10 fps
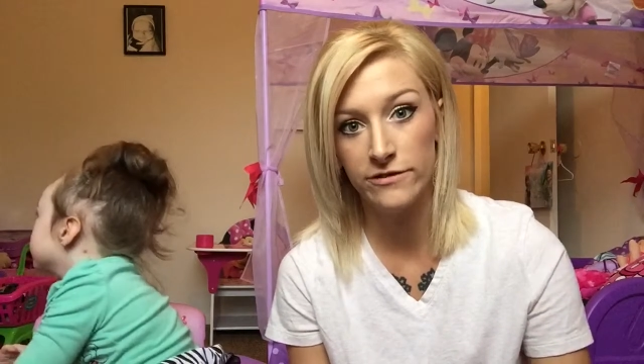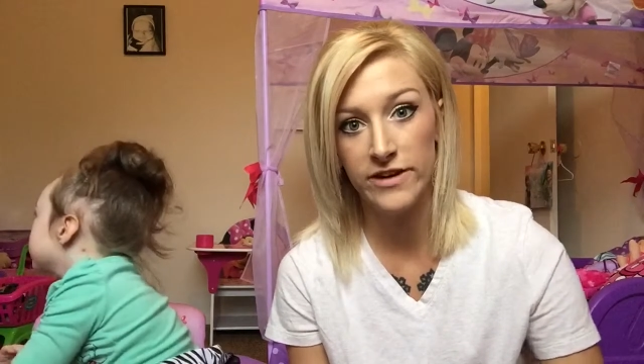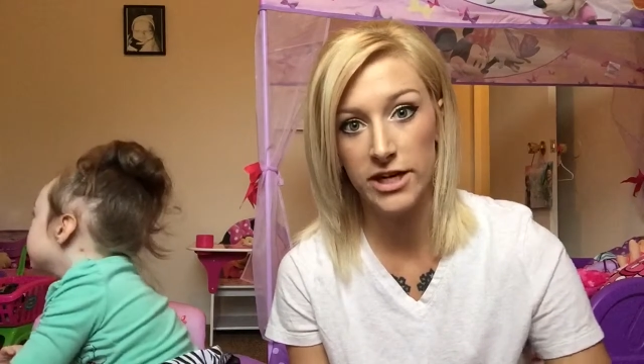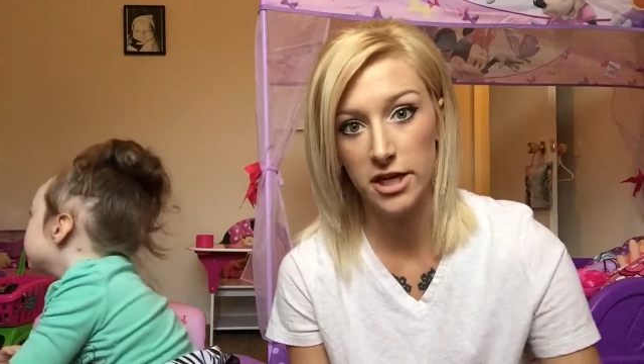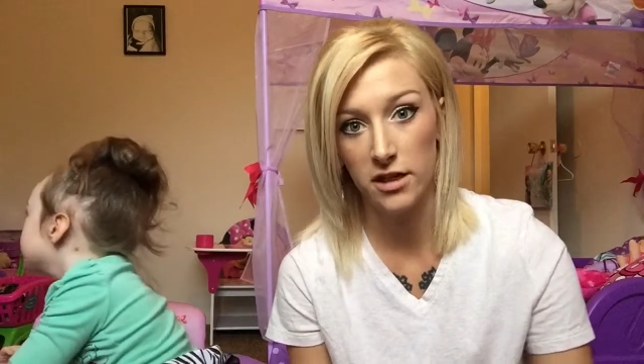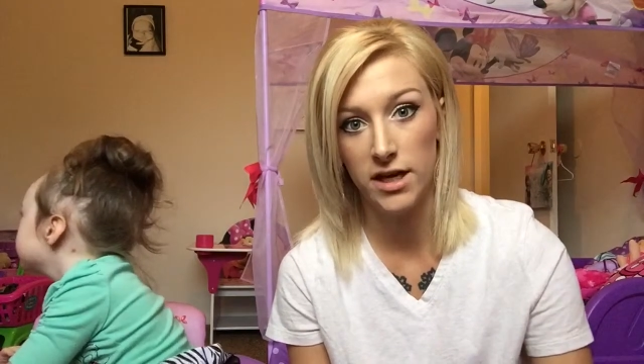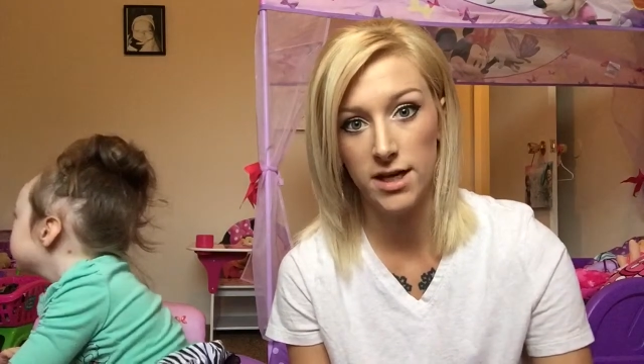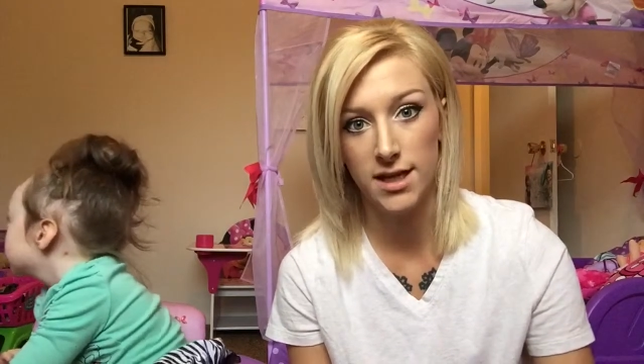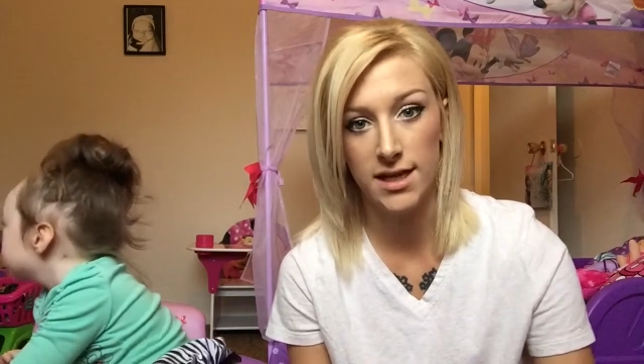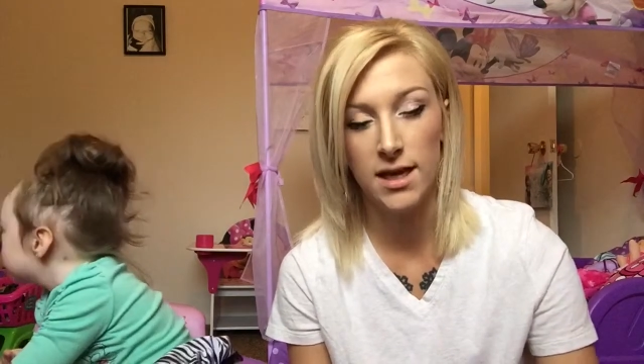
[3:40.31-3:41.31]
very
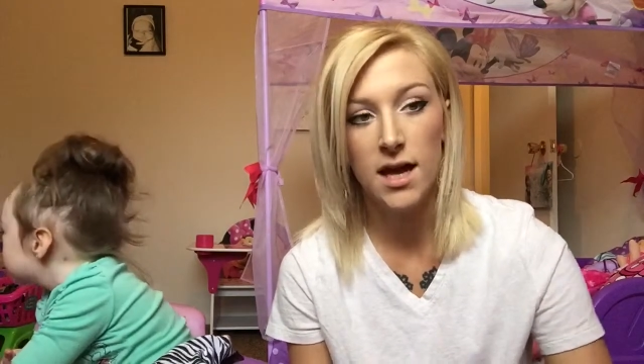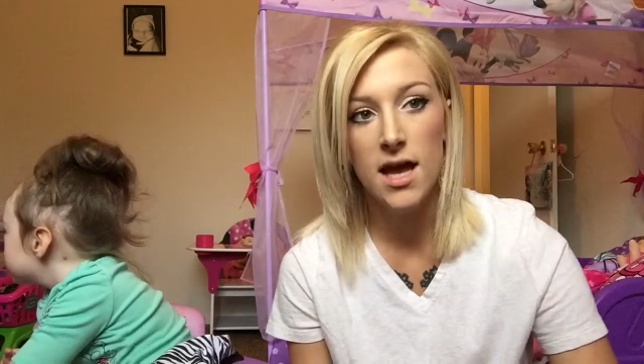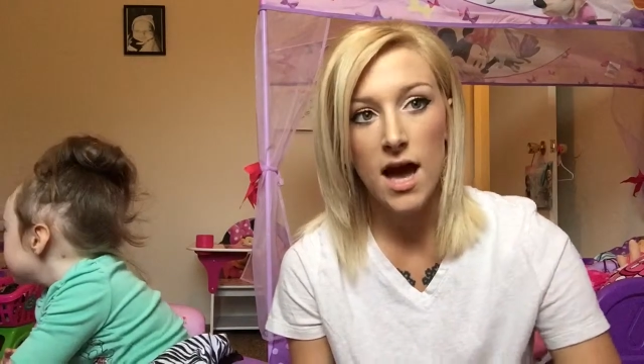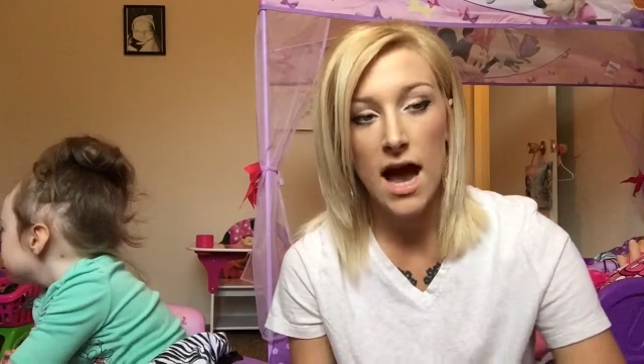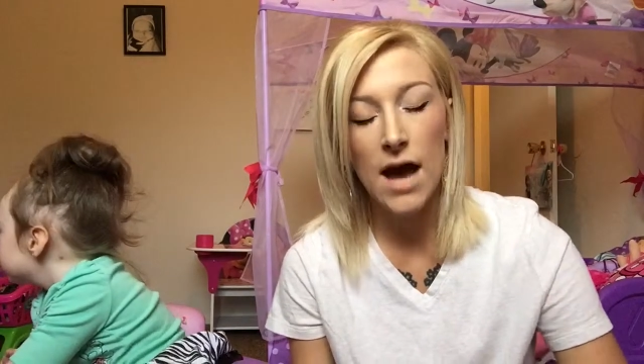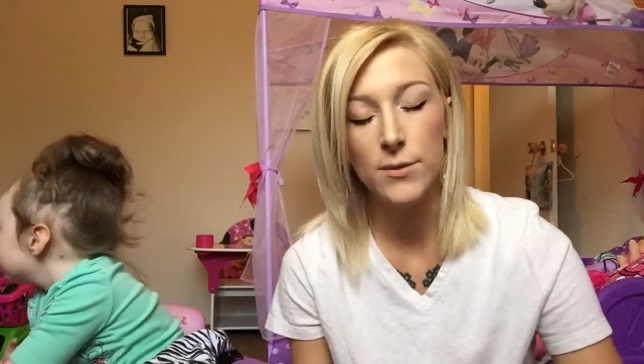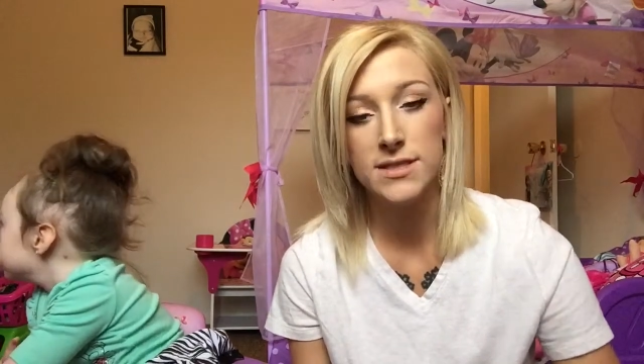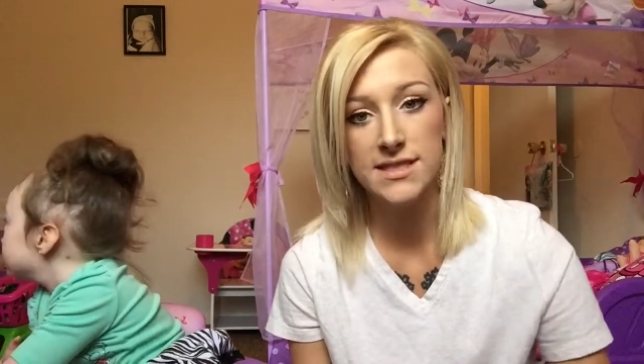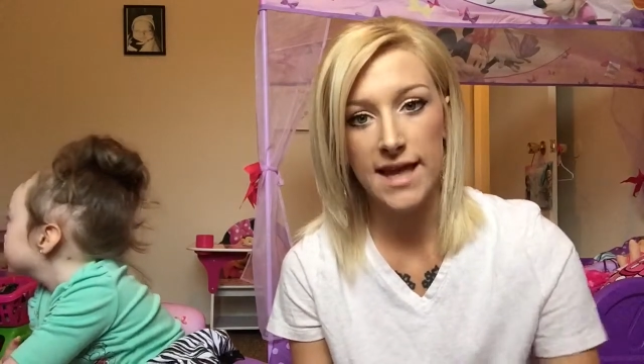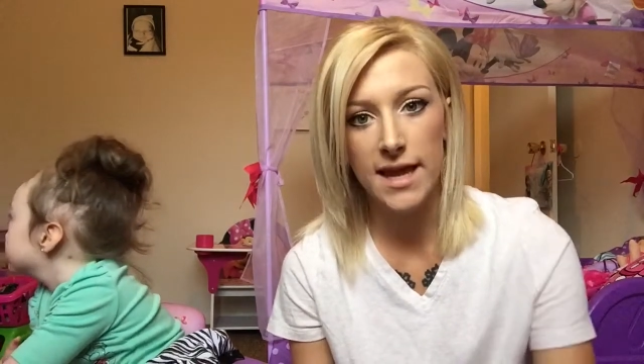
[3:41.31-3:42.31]
clearly, I was
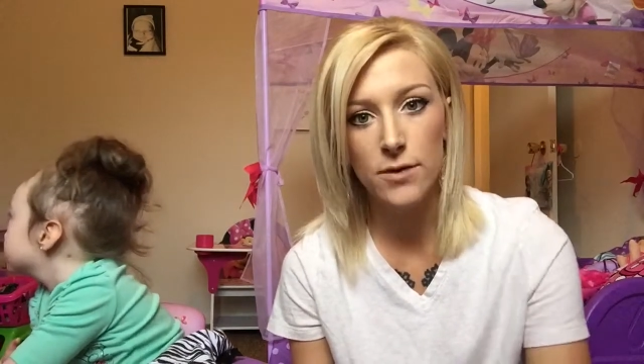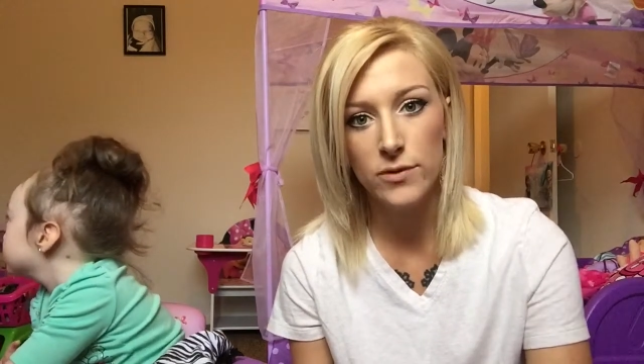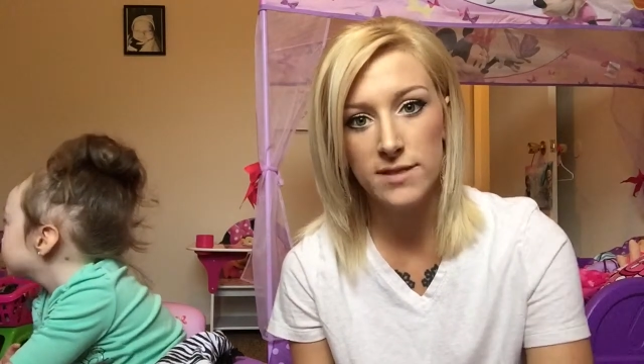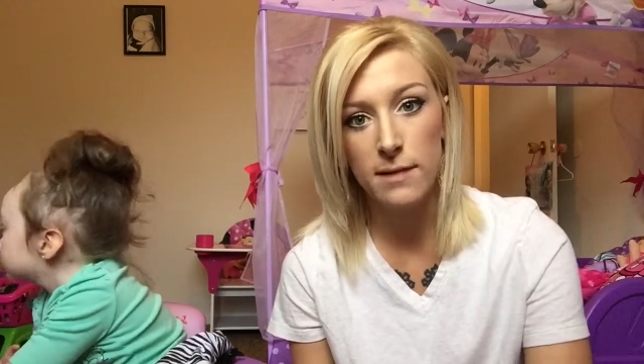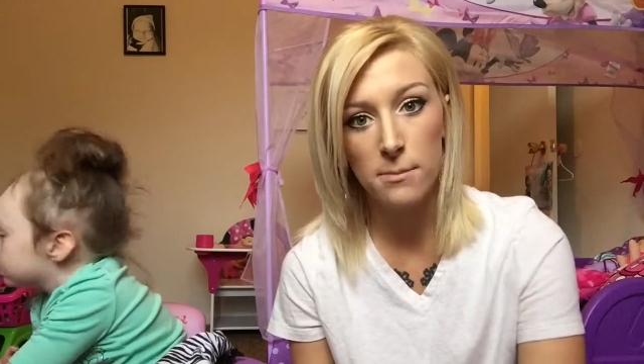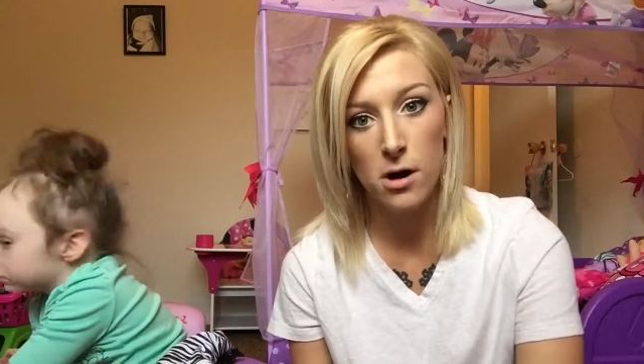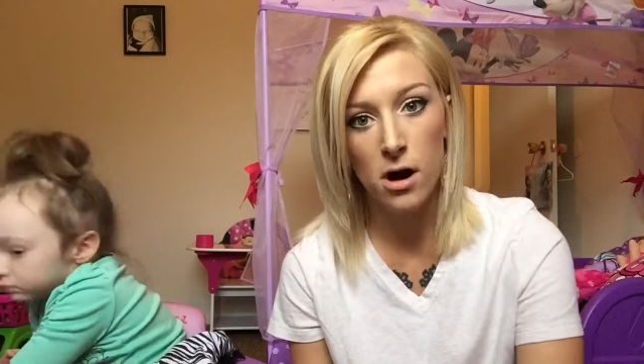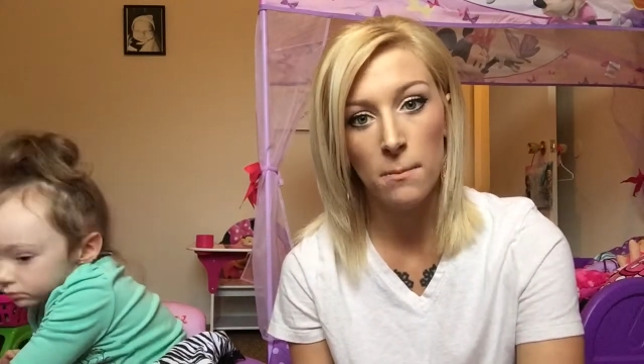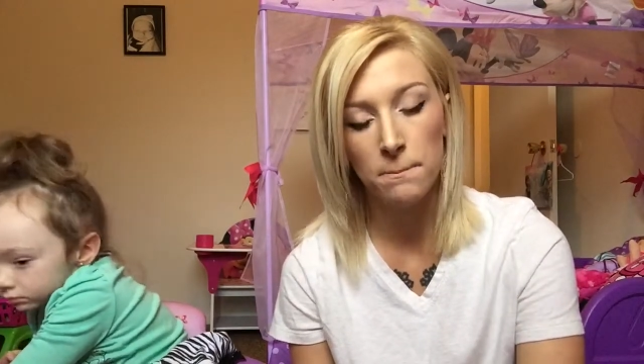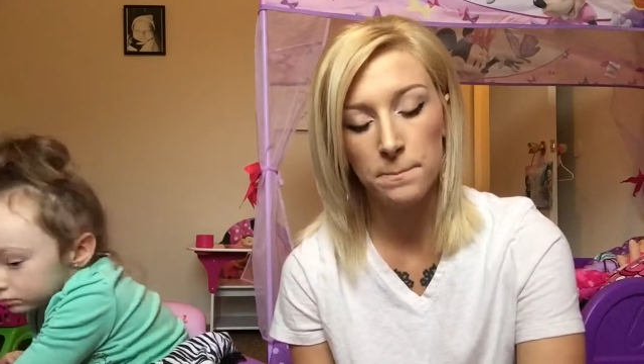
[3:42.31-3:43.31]
staying with my
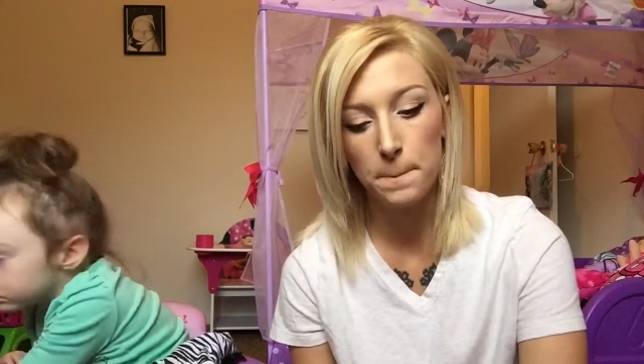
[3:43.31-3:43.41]
mom.